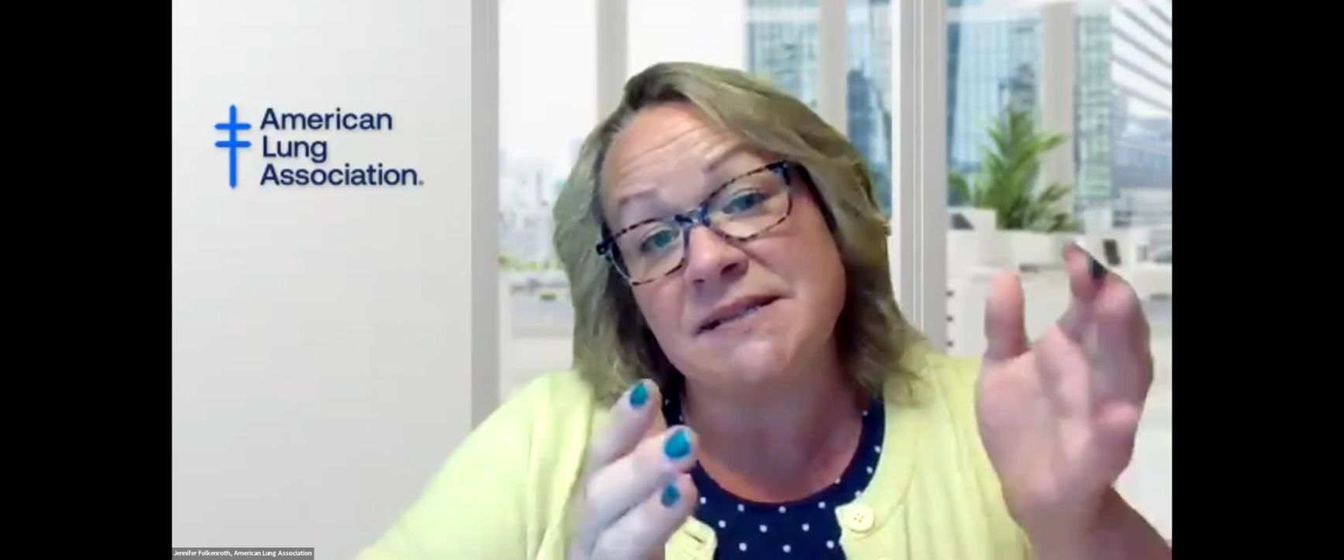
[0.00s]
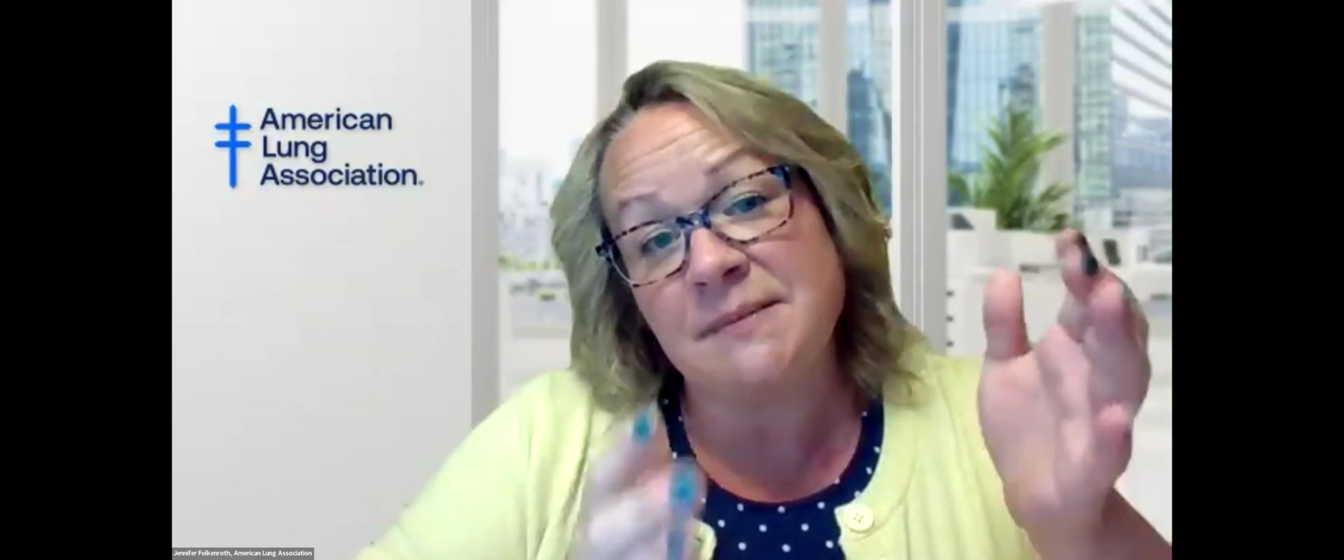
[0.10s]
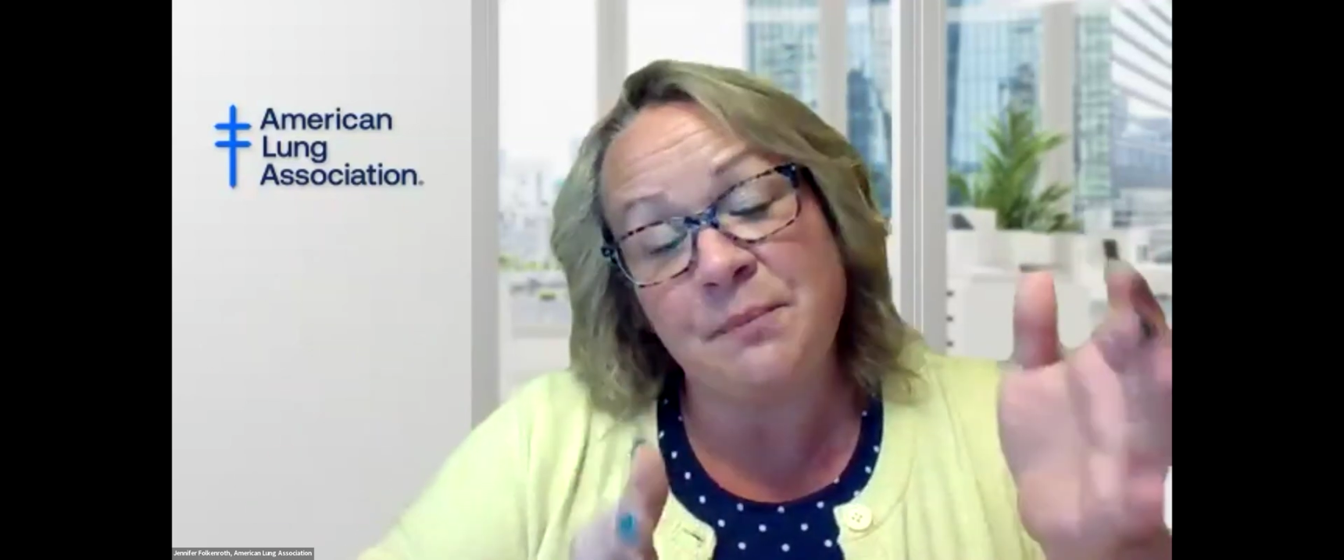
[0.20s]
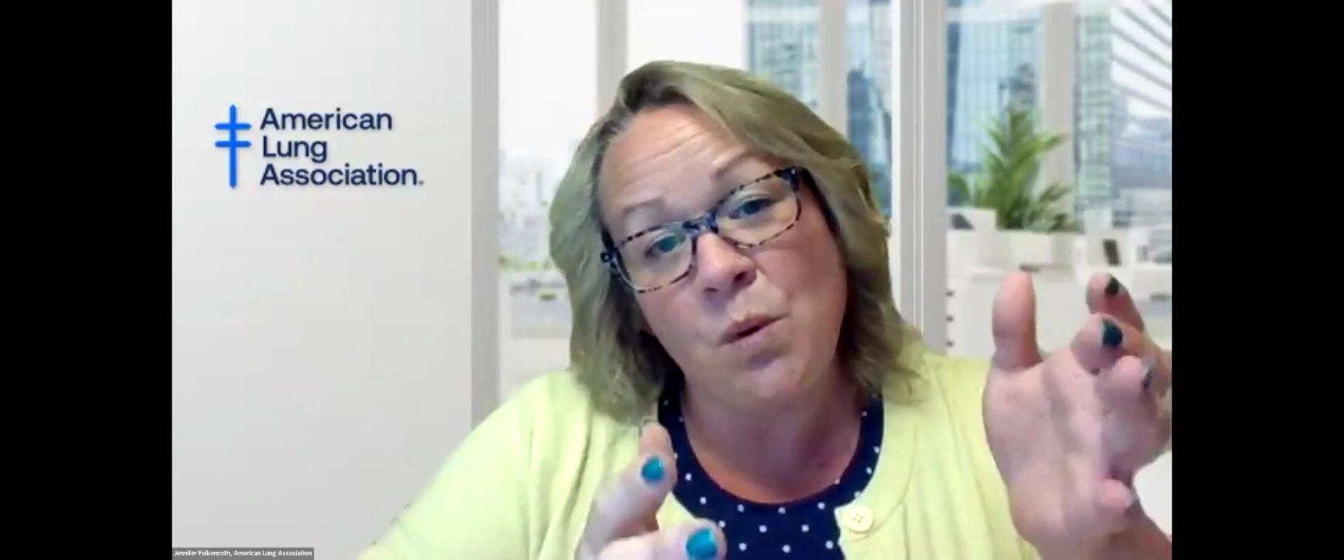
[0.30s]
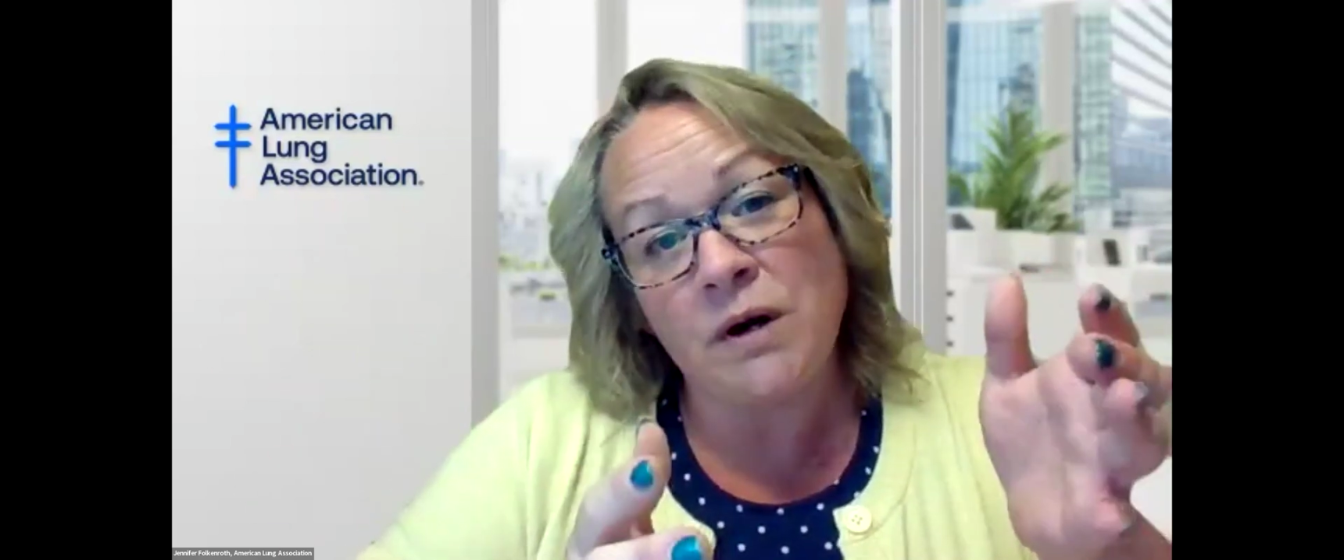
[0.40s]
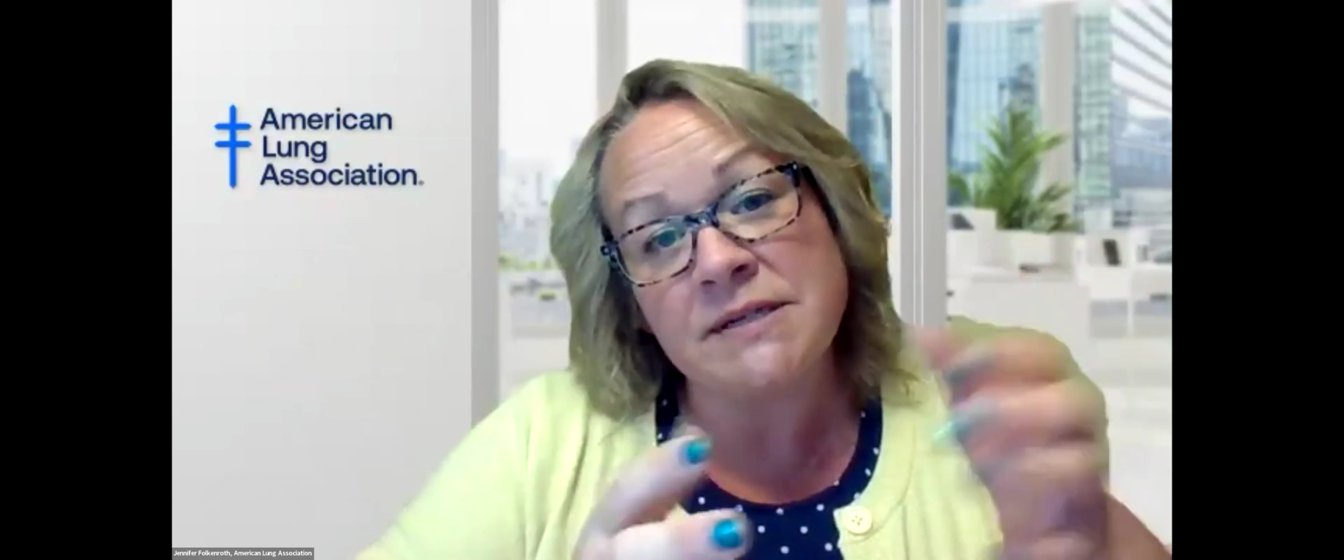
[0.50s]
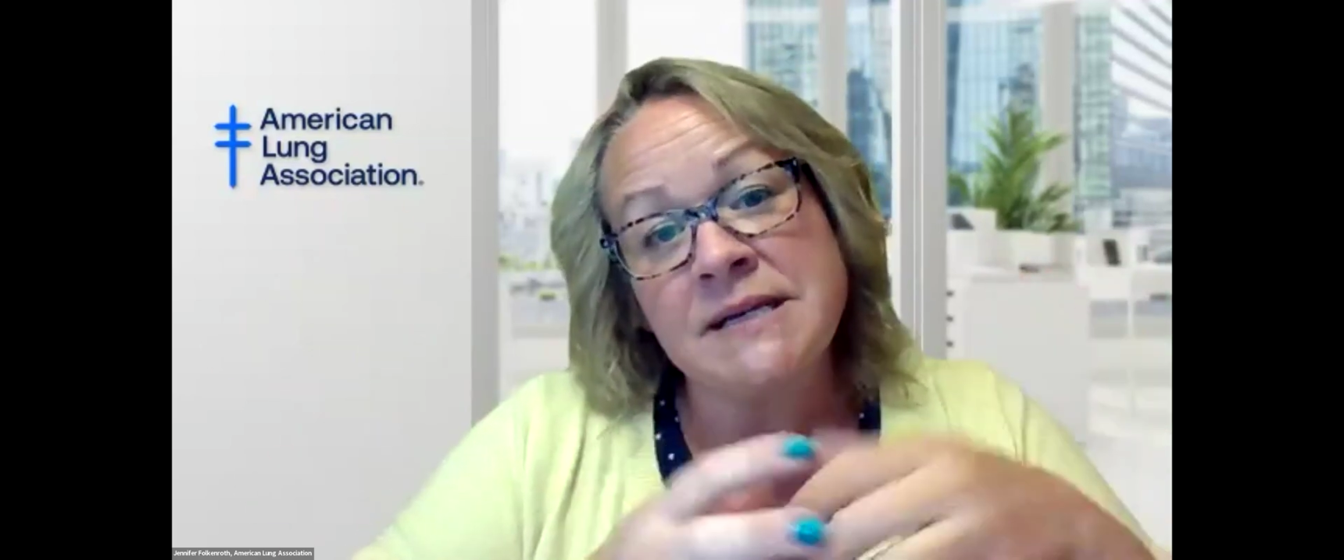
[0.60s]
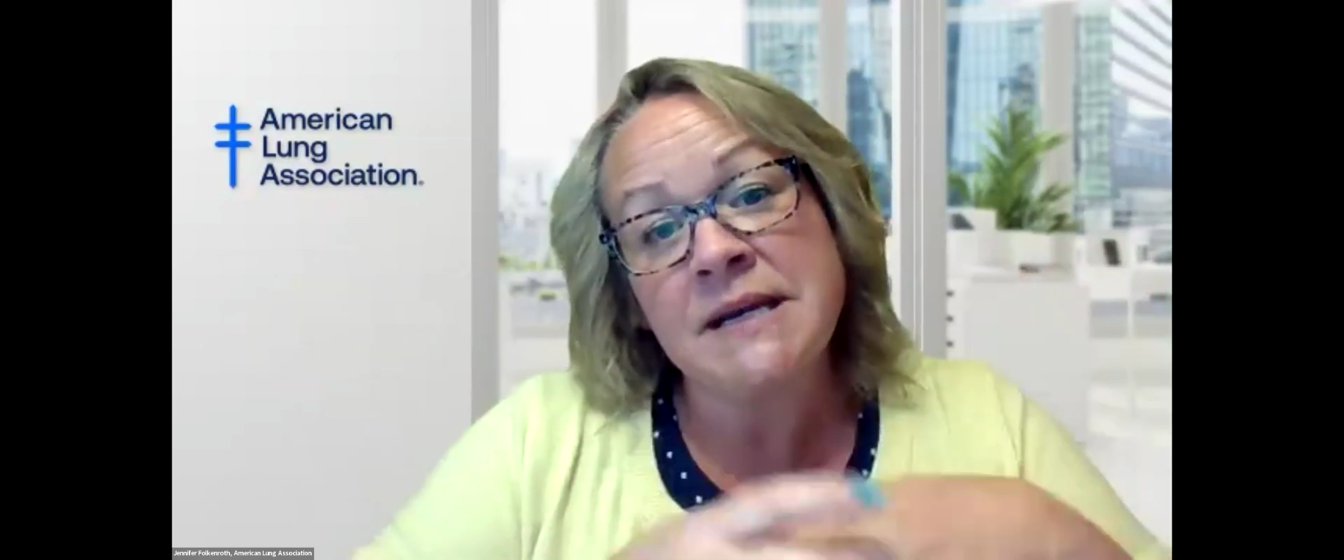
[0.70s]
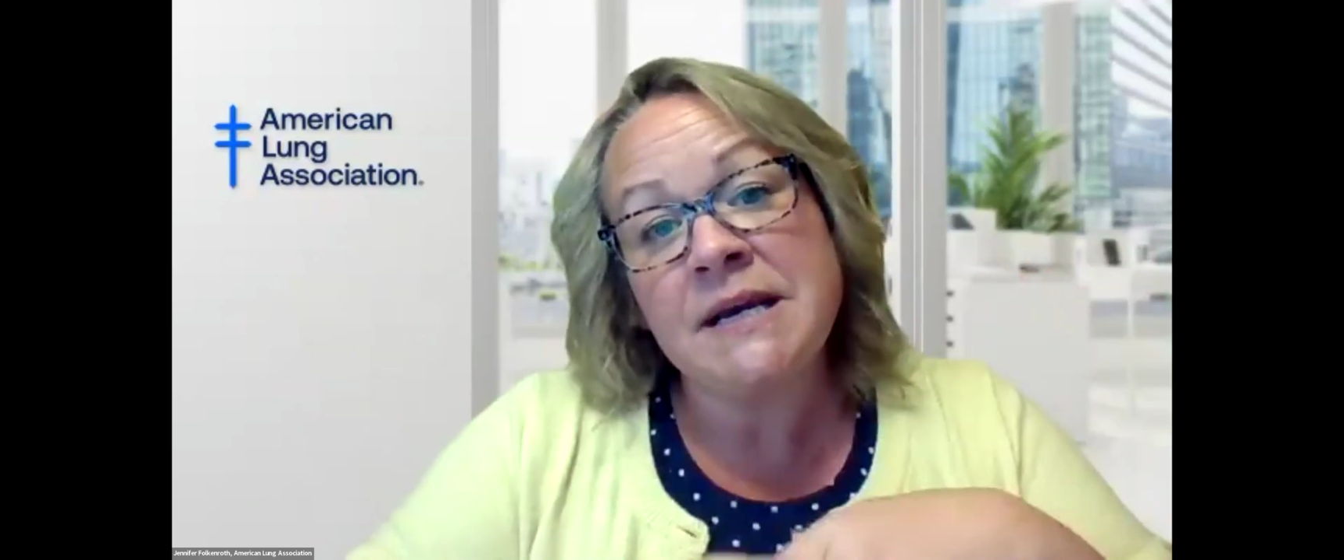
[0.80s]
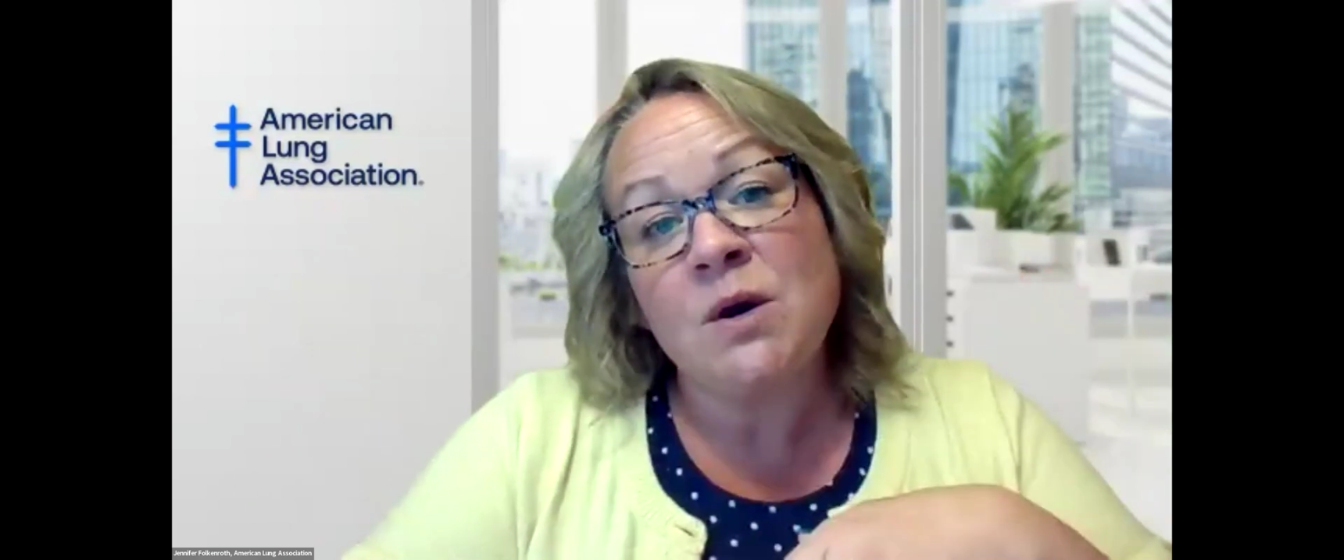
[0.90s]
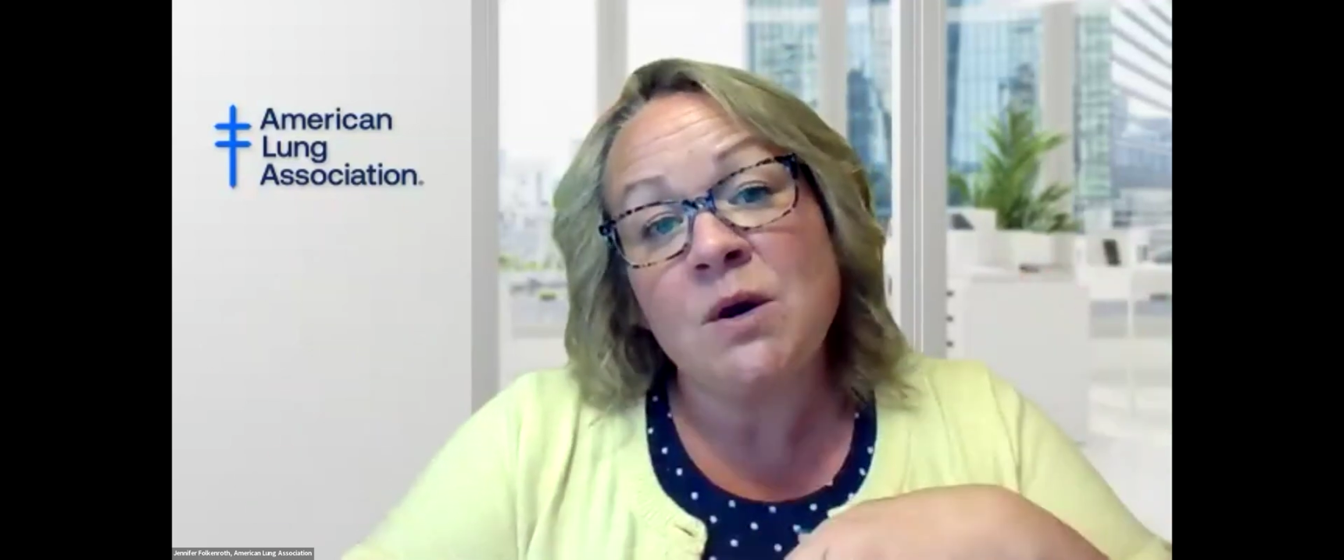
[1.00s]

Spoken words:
support.